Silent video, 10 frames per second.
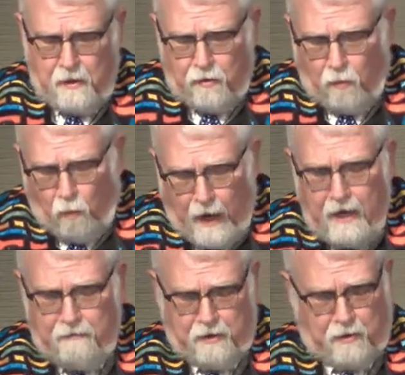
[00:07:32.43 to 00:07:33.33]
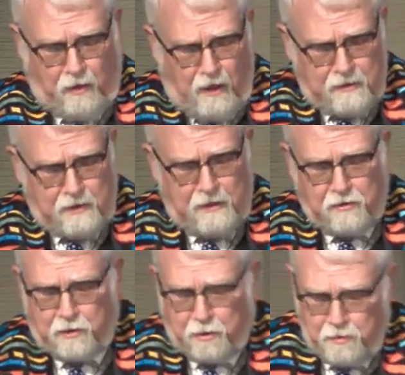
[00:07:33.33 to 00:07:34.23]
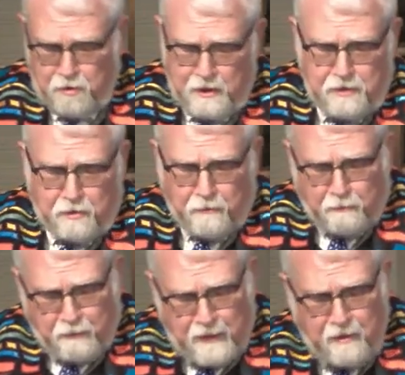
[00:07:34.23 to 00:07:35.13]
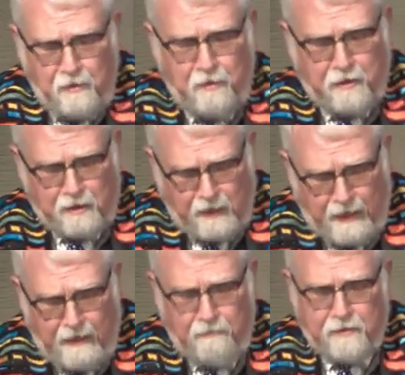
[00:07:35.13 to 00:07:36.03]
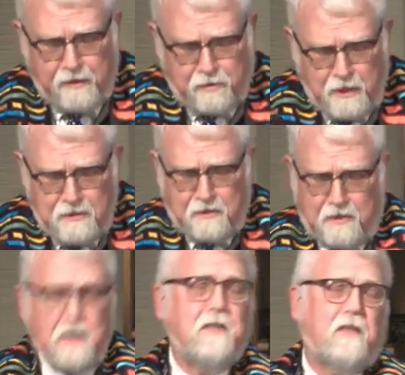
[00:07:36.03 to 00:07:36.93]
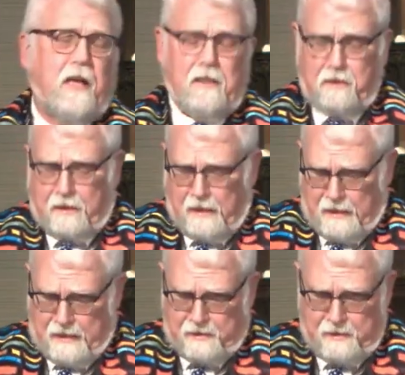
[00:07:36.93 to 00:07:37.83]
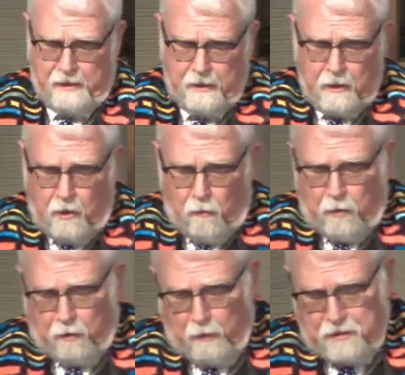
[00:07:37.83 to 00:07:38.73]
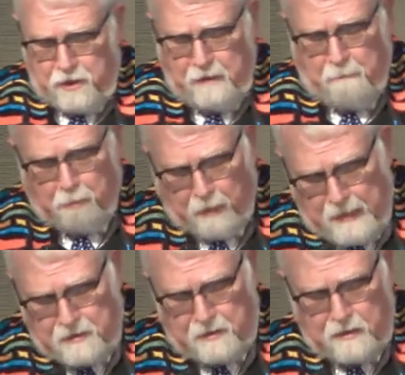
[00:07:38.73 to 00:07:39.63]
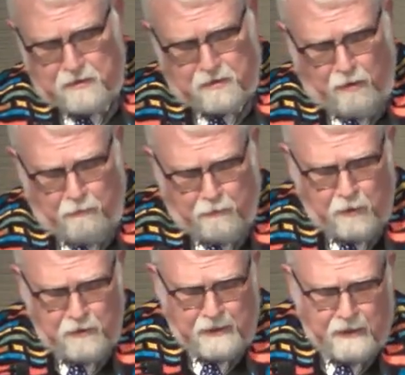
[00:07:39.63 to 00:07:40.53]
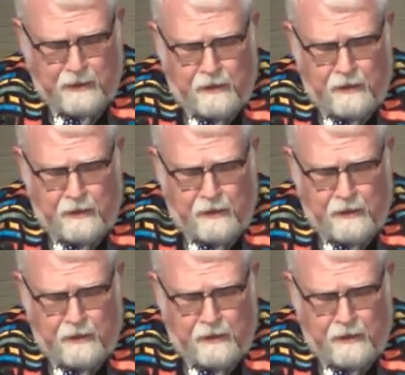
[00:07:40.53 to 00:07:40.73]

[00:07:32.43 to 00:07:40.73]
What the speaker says: The way of the cross is truly to feel the love that Jesus extends to us, with which he embraces us so fully